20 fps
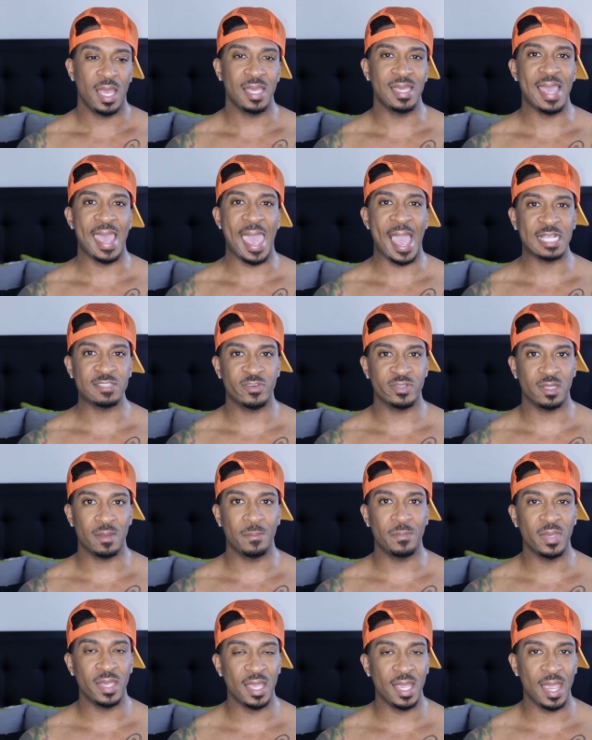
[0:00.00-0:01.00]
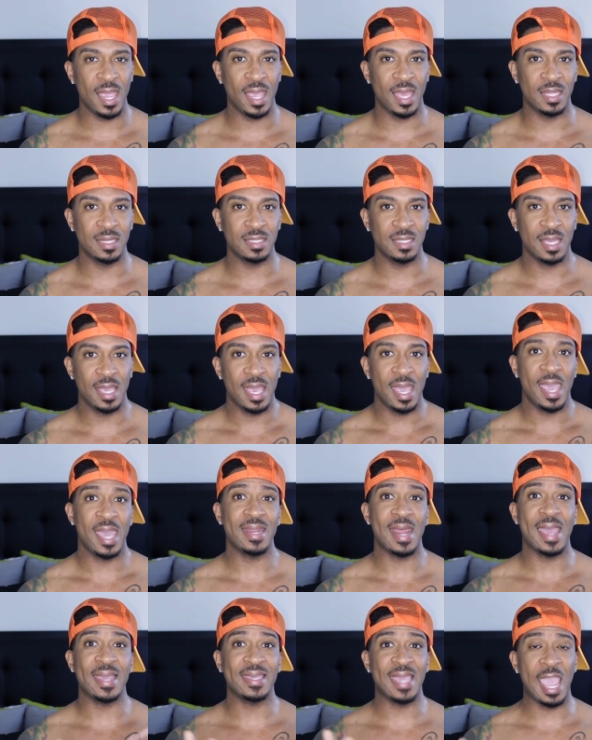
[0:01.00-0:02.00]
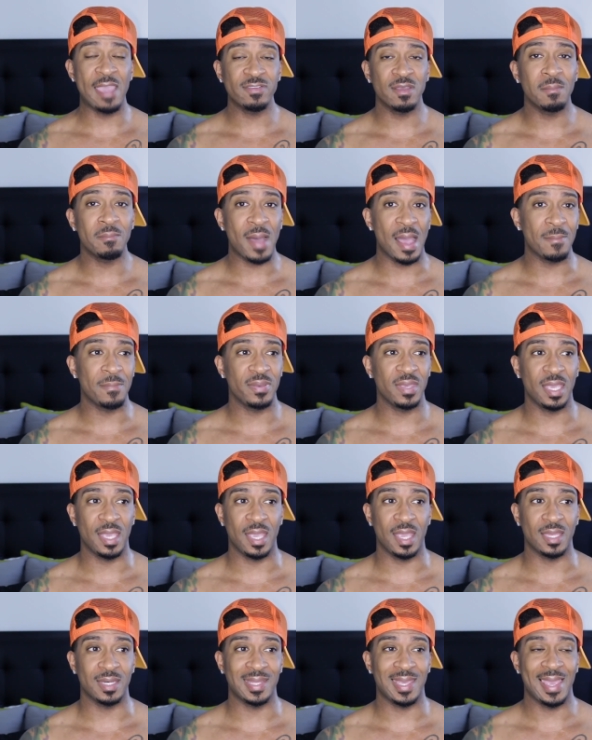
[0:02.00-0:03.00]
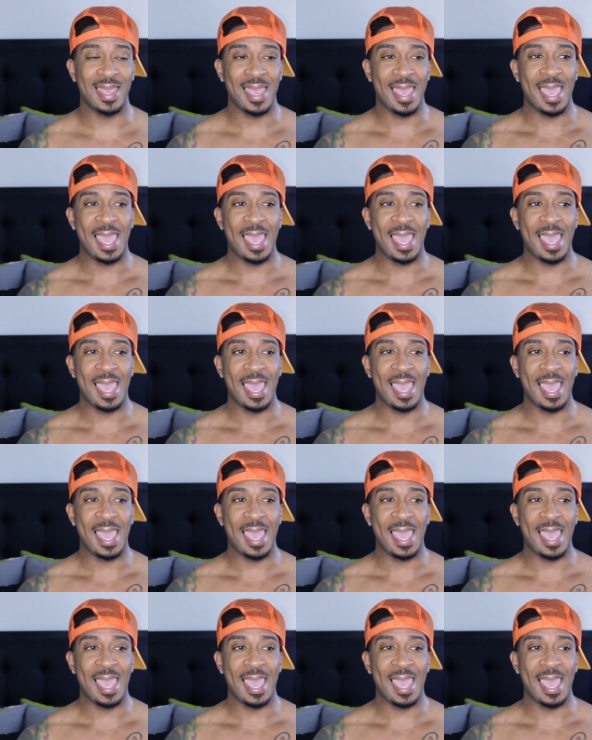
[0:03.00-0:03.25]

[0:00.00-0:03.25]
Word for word: he asked for the pen, and I gave him my pen.